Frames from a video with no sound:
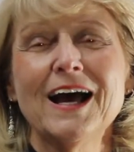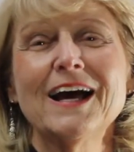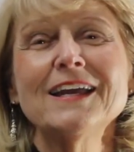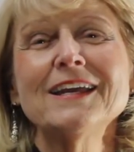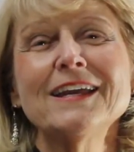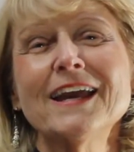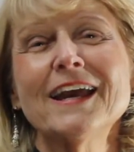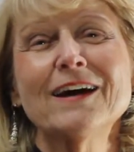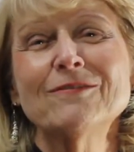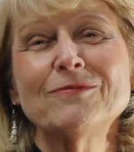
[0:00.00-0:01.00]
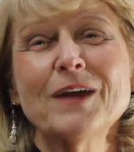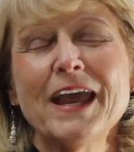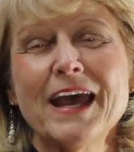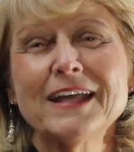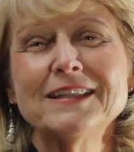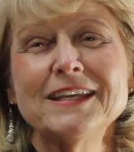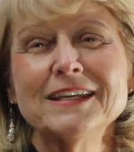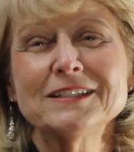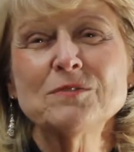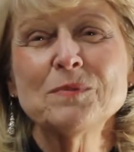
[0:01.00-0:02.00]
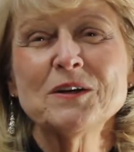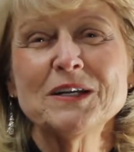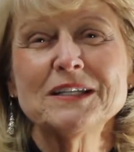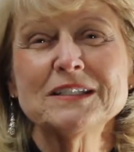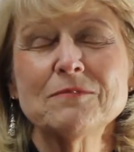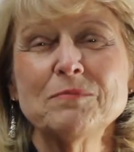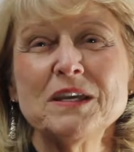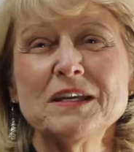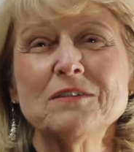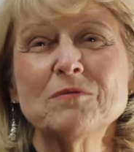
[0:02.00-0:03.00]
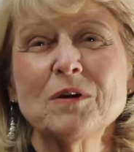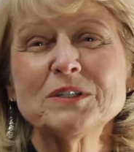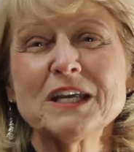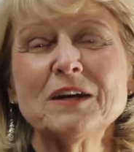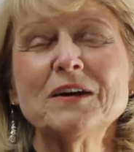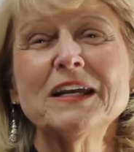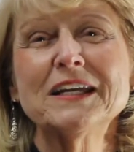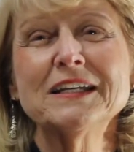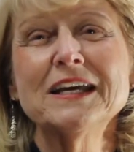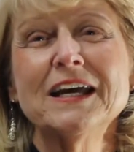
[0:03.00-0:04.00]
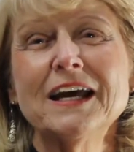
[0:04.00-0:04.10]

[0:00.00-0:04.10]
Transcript: I have had the experience of being a Rotarian